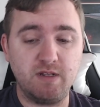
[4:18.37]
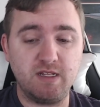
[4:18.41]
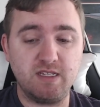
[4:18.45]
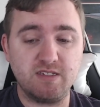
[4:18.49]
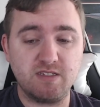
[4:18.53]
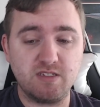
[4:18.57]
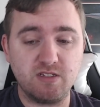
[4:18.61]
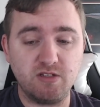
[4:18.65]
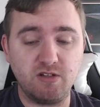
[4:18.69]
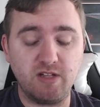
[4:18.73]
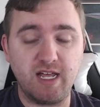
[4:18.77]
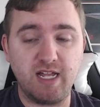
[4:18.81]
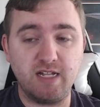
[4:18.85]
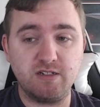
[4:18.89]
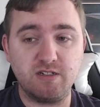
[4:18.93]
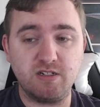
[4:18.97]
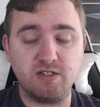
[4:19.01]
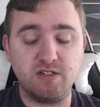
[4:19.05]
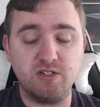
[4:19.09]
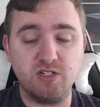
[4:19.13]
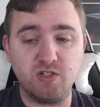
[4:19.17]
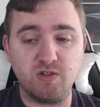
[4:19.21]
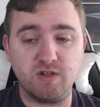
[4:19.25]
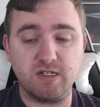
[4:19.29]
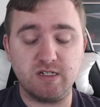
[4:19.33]
he still had to
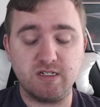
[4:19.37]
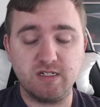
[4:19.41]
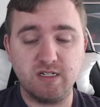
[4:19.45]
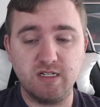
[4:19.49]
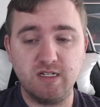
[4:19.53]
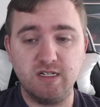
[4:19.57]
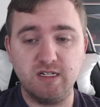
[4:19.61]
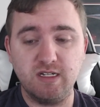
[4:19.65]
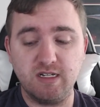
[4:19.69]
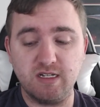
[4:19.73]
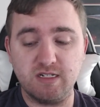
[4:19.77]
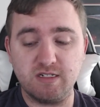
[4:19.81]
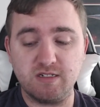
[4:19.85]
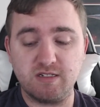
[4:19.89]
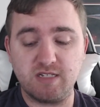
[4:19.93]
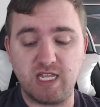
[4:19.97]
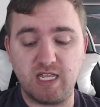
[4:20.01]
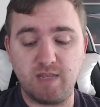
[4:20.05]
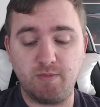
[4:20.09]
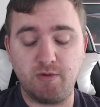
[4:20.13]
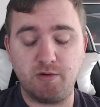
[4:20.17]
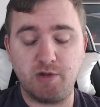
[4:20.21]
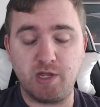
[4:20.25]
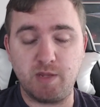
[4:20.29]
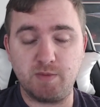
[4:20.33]
do it because
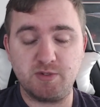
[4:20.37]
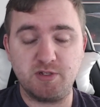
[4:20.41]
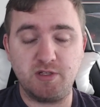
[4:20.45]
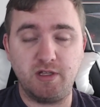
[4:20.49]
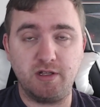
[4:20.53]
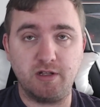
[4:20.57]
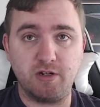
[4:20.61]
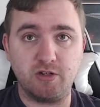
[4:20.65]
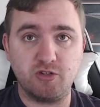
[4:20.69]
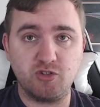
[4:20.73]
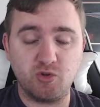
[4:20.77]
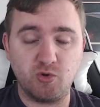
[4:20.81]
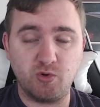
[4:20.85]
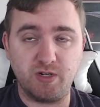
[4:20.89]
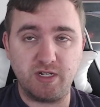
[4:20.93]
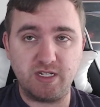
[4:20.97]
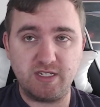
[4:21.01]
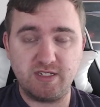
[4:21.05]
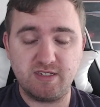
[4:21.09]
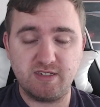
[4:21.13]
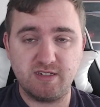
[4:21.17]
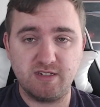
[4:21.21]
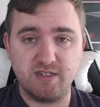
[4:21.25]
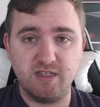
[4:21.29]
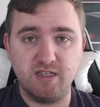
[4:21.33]
Abraham still had a
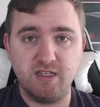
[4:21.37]
choice.